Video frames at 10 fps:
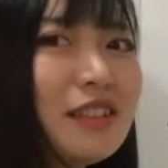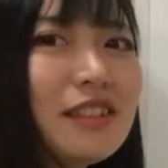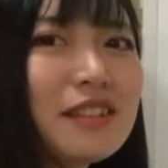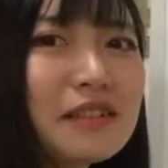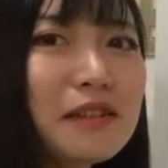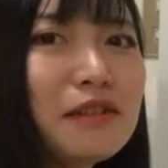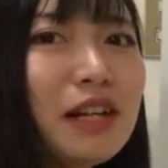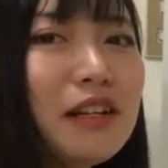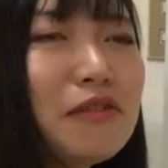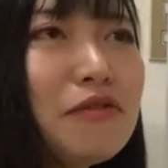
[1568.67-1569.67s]
So
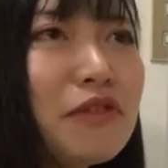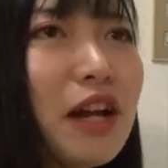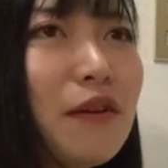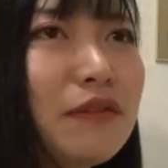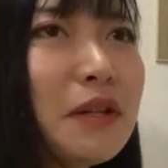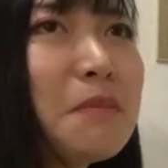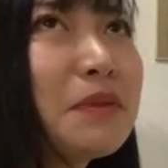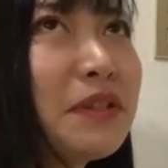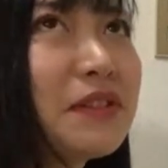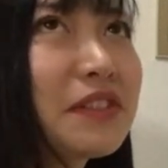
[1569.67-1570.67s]
I'm going to have
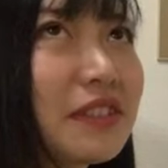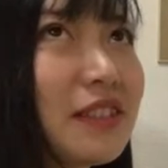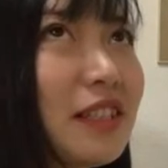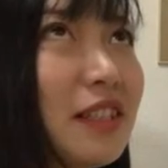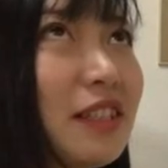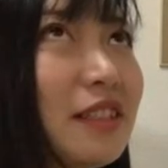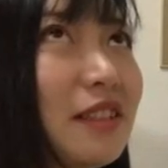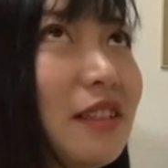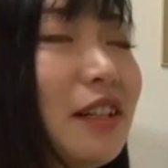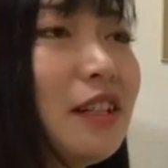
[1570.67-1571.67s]
dumplings.
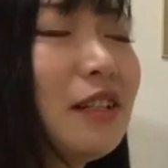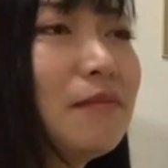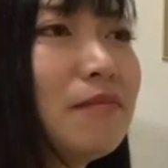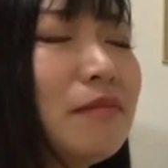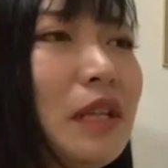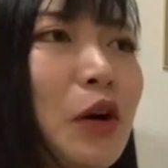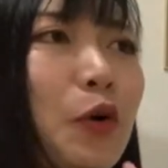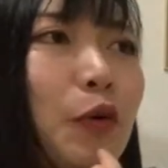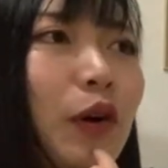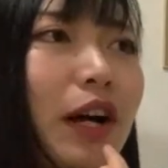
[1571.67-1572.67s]

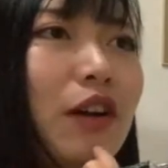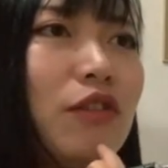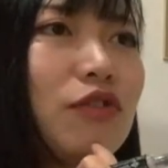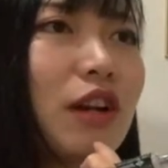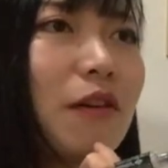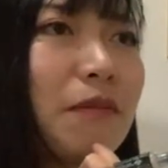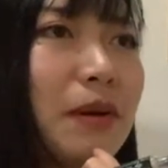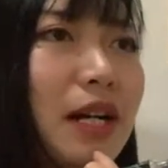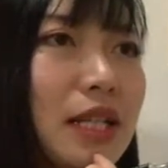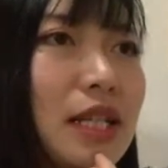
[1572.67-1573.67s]
No, I'm going to have a
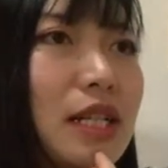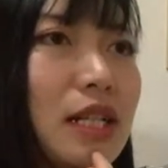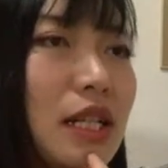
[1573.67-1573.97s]
pasta.